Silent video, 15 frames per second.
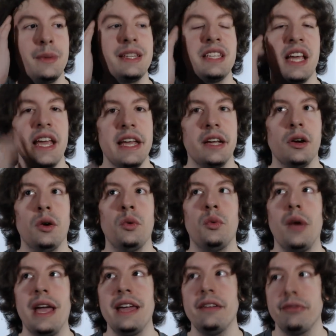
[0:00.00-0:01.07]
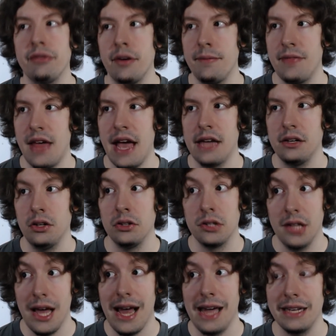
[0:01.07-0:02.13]
it would take away from that a
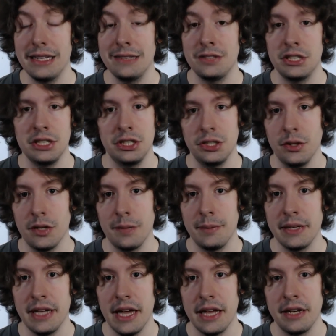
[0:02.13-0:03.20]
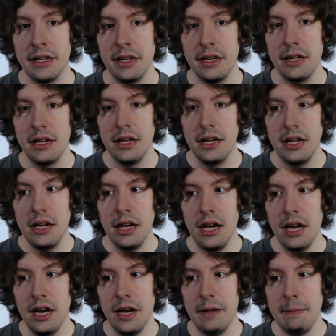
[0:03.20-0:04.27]
lot if she showed up again.
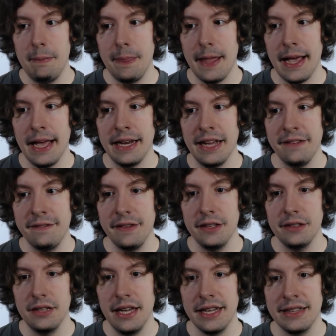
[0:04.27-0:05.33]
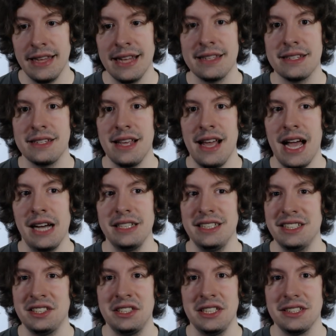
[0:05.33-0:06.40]
Um, and I feel like that's how
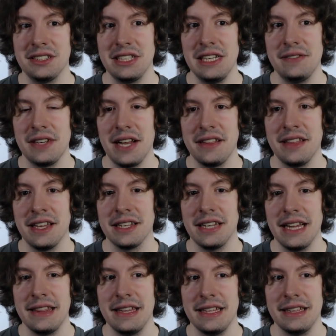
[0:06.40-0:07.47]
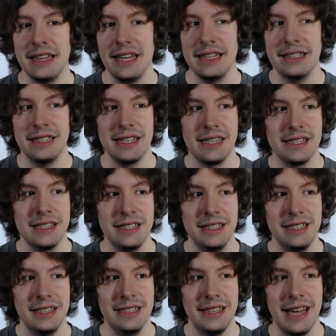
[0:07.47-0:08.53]
you just need to leave it. I think. I think that that
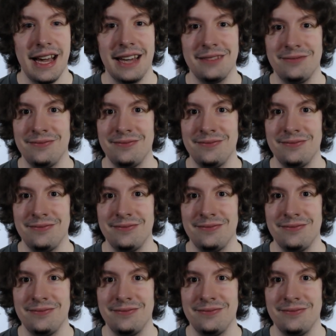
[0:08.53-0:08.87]
yeah,